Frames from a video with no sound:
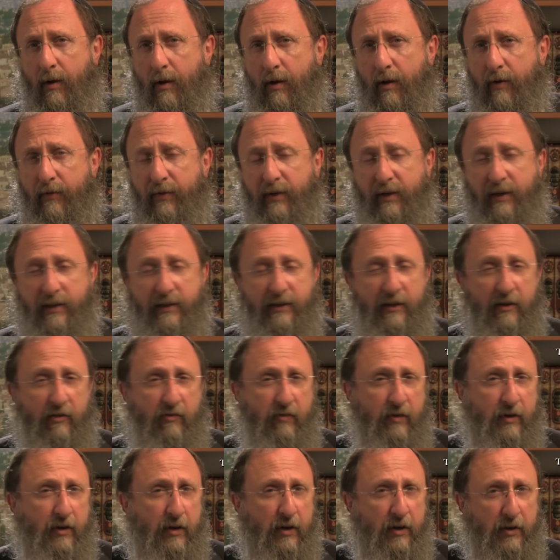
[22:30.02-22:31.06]
of the
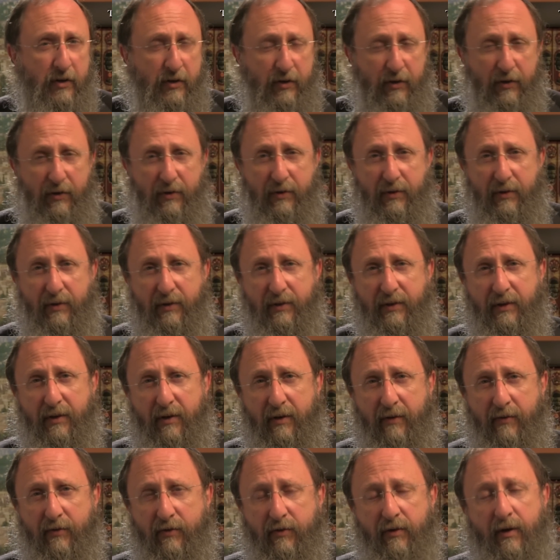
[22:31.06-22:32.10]
concentric circles
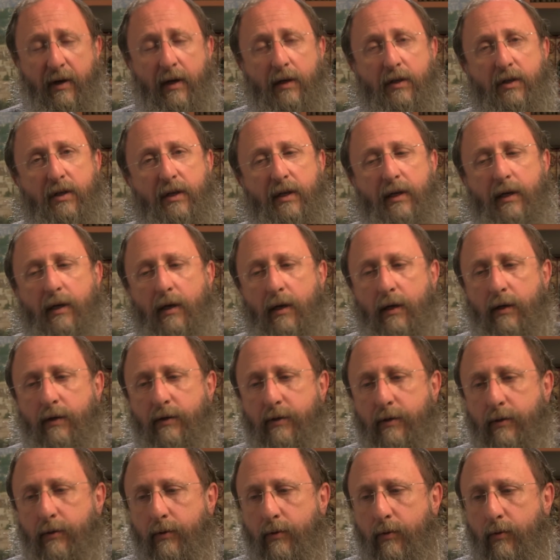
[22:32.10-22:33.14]
of tragedy,
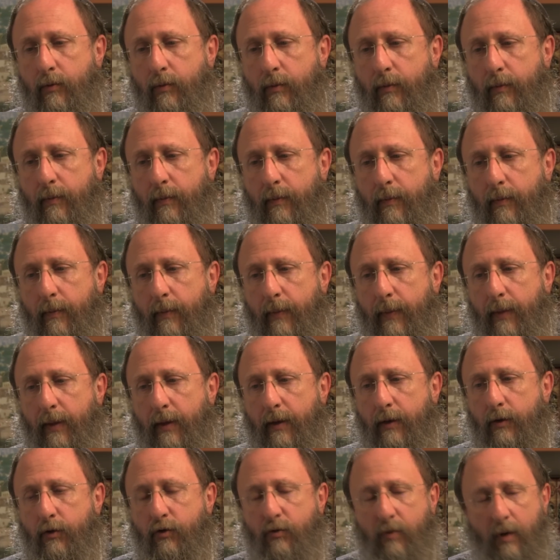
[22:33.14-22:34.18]
to
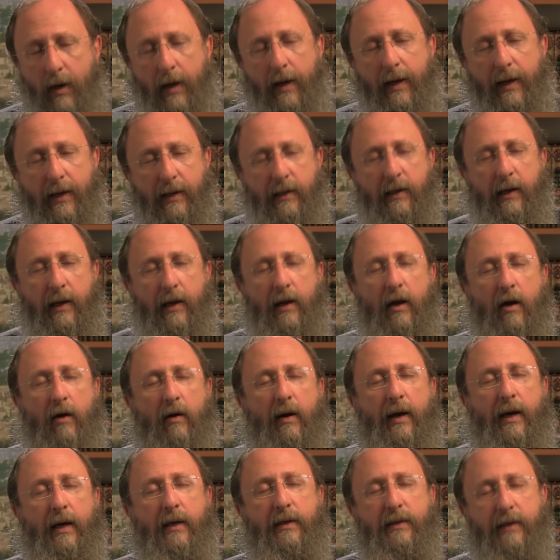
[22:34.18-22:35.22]
try and get our
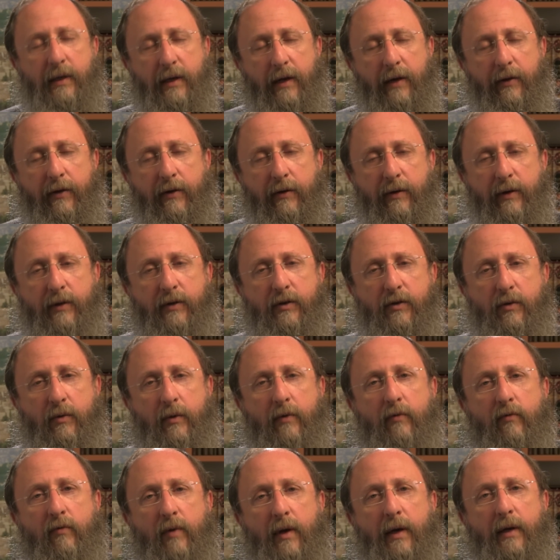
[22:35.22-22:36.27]
act together and do
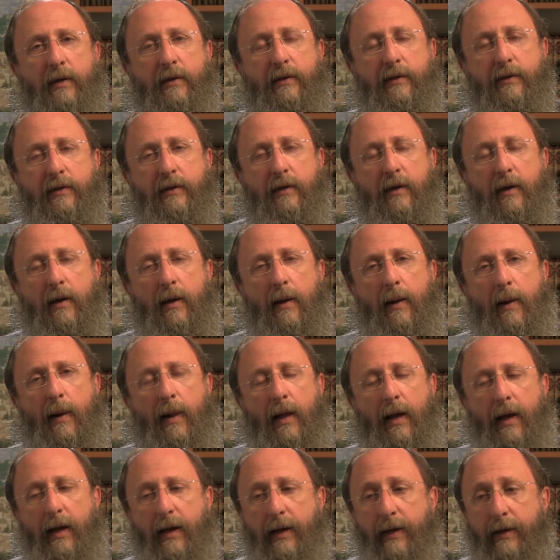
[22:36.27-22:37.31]
it right
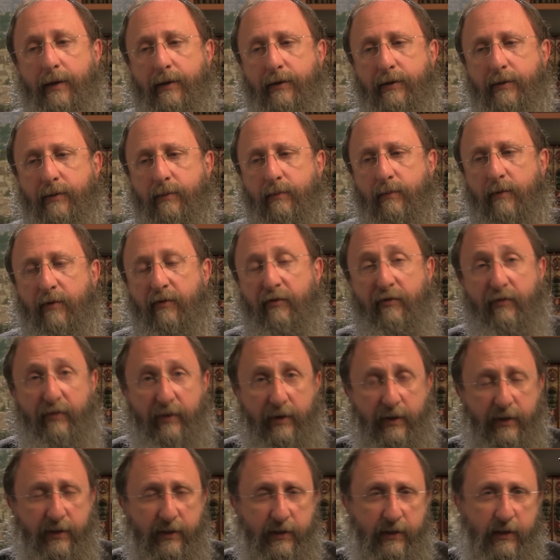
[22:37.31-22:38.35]
and
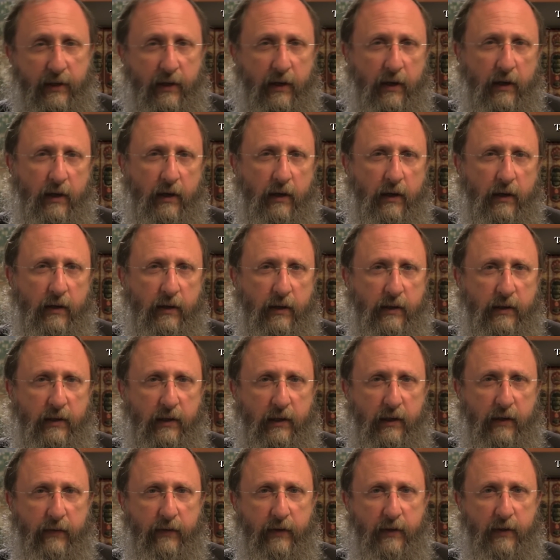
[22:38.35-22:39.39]
fix the
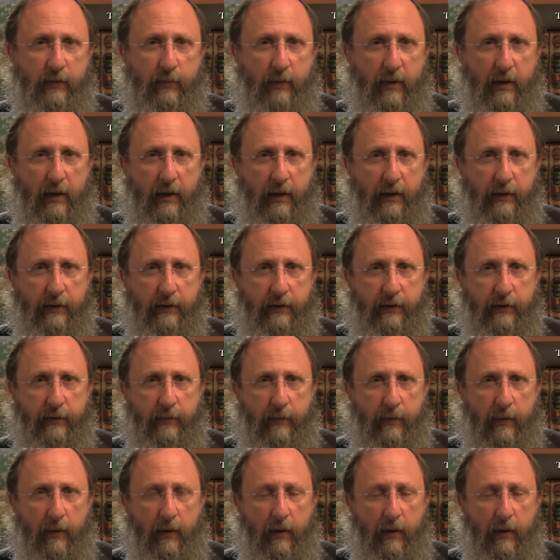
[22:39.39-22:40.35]
sin of the spies,